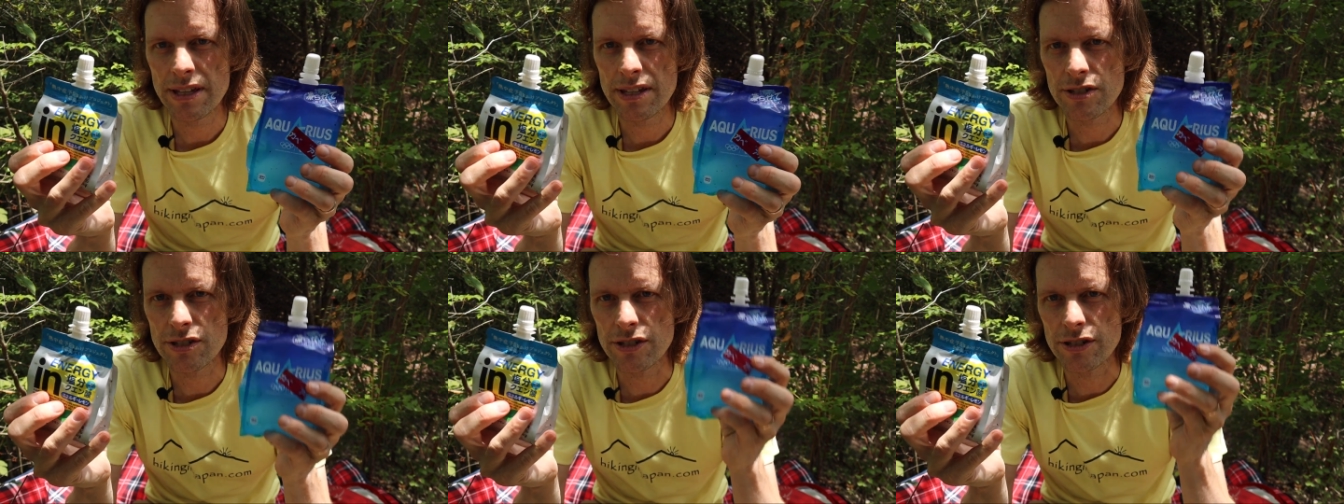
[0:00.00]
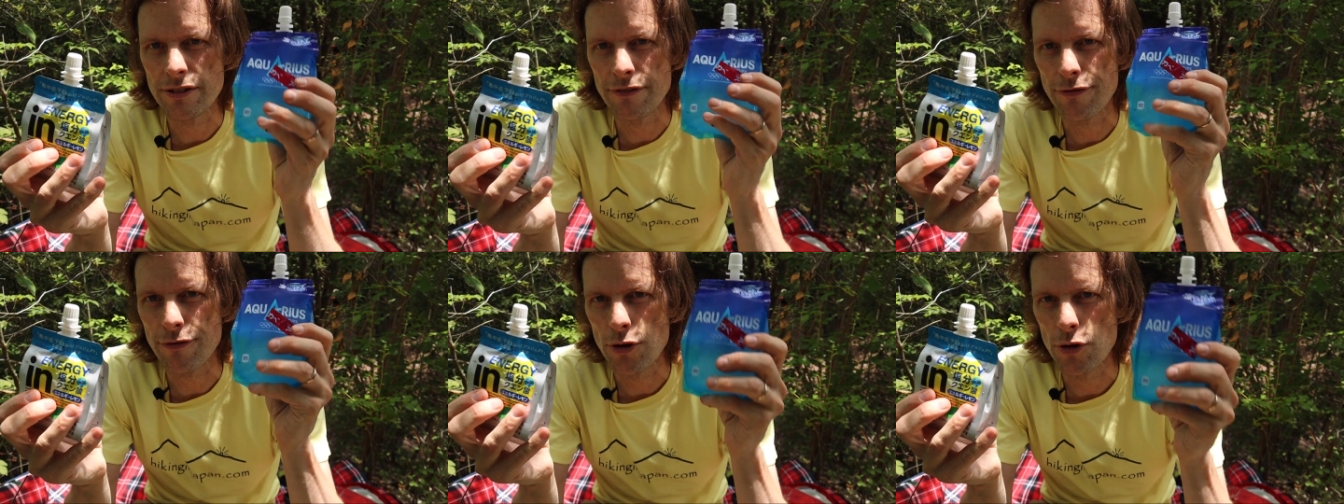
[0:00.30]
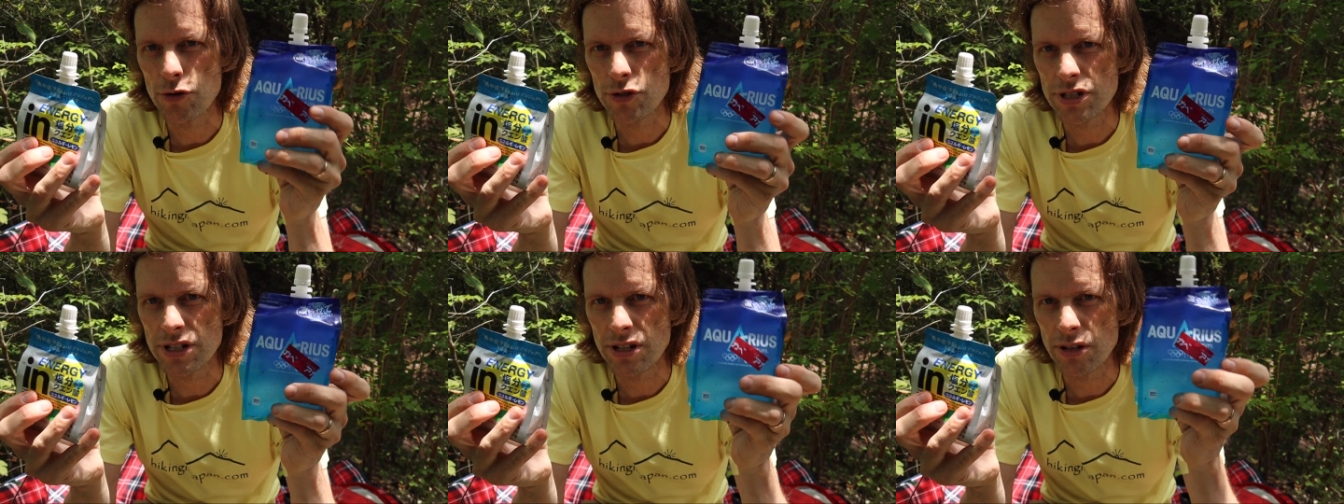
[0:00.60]
This is a
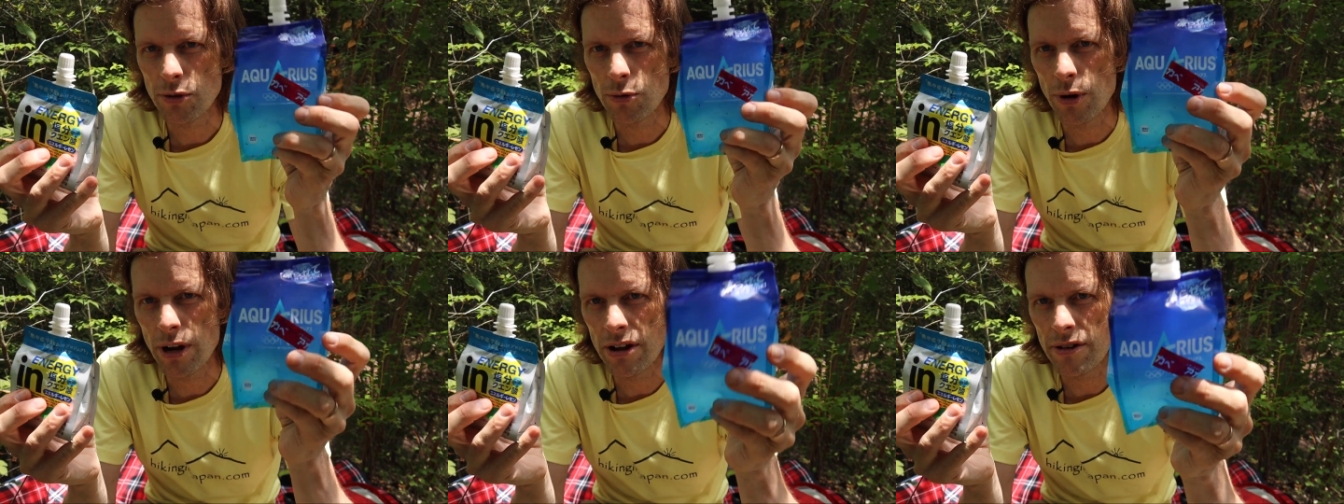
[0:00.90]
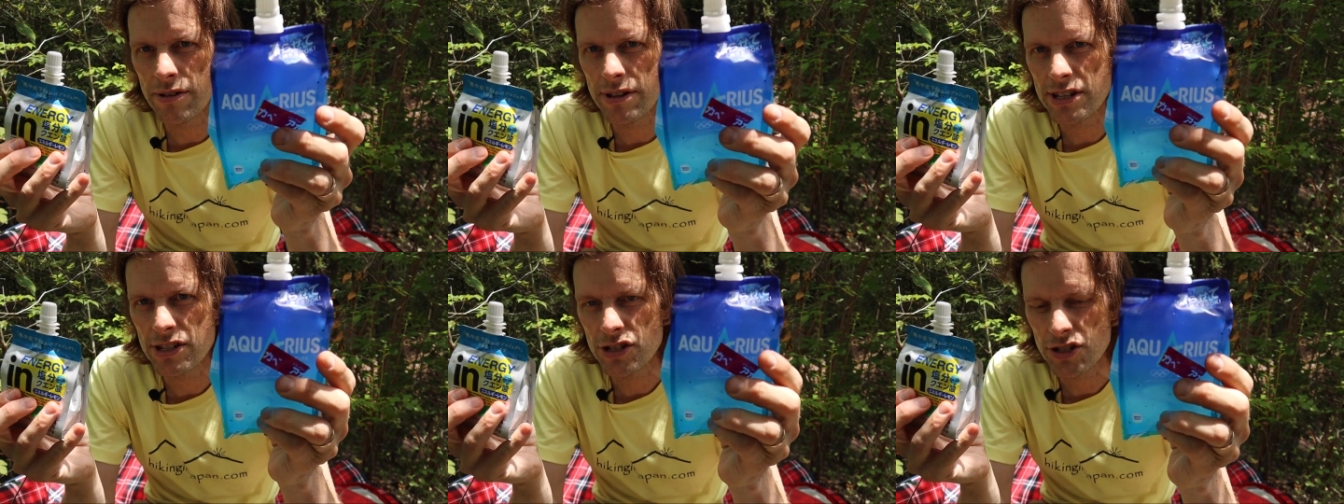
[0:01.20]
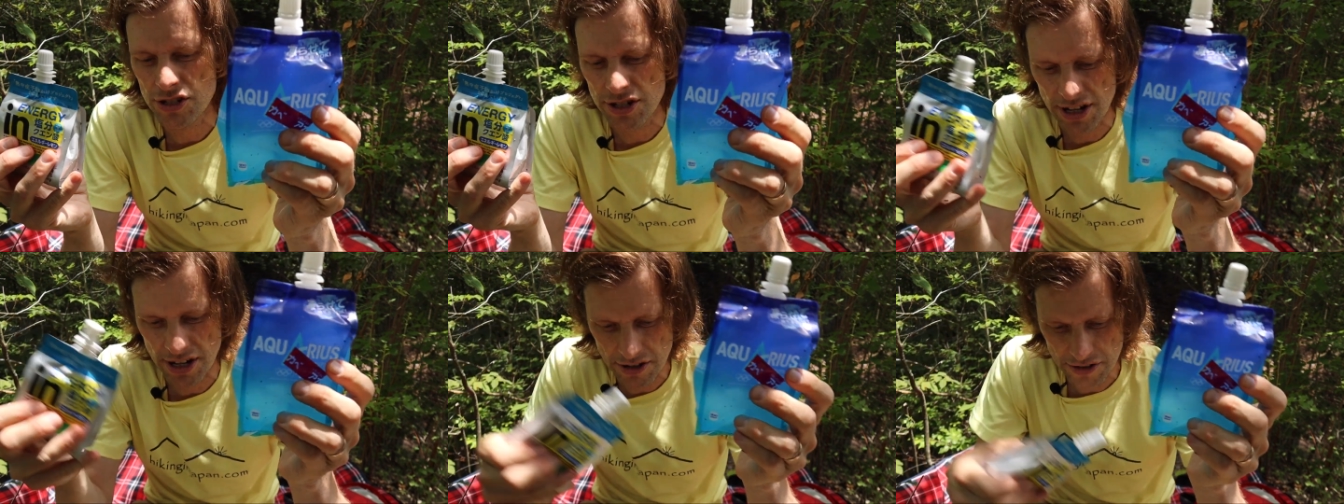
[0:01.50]
frozen Aquarius
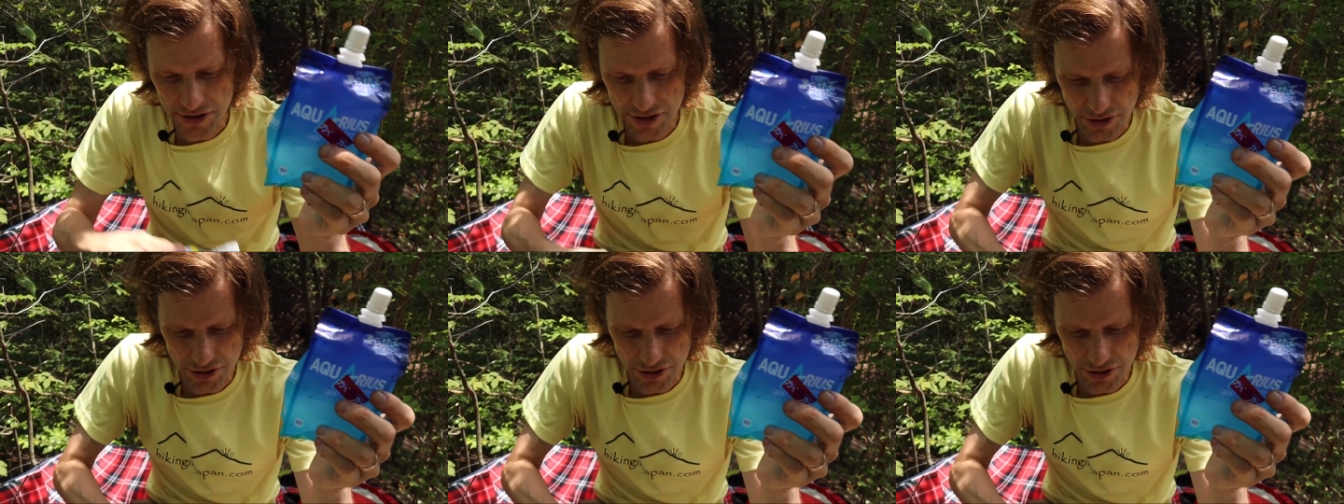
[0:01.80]
gel,